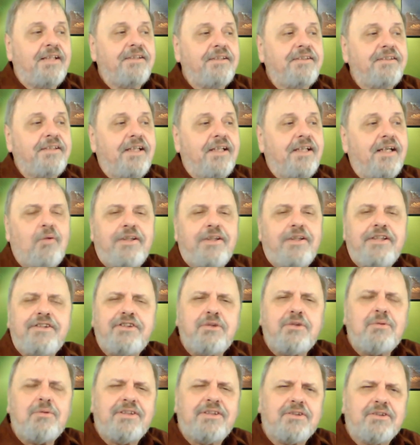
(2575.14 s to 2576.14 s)
And and what do
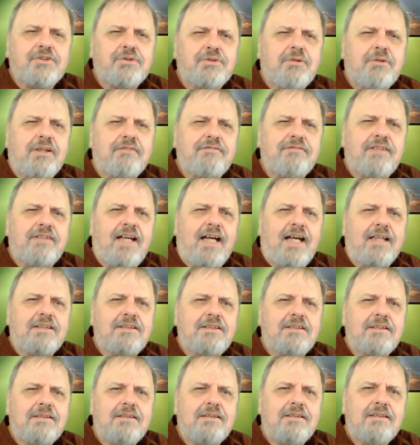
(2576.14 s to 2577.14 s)
you do with those red
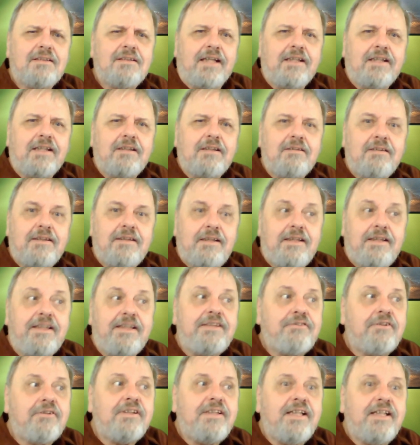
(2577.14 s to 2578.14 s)
flags? Like
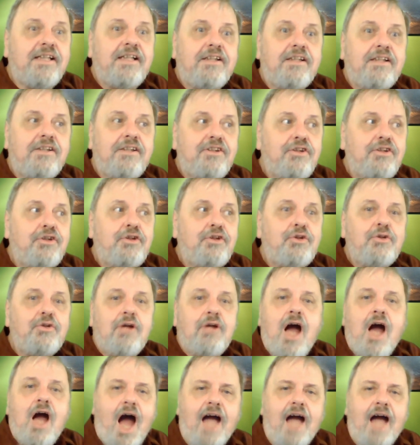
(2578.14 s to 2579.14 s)
literally, you
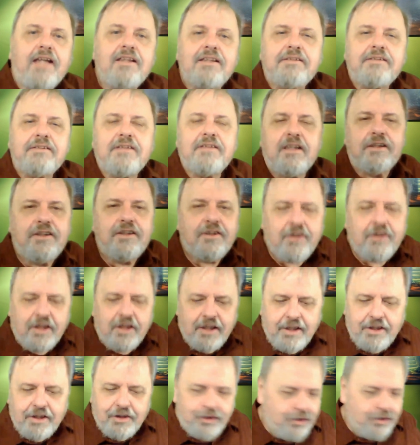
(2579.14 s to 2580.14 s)
I'm gonna tell you,
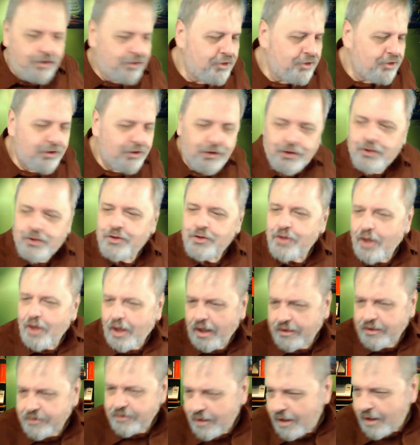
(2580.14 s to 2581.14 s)
you
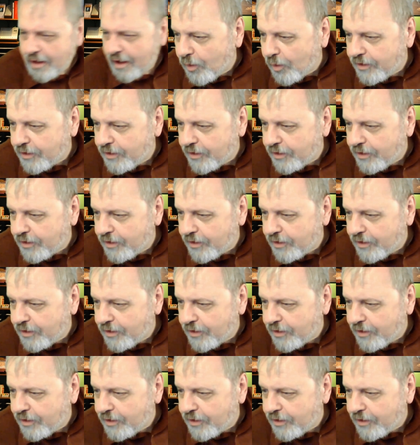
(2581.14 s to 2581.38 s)
got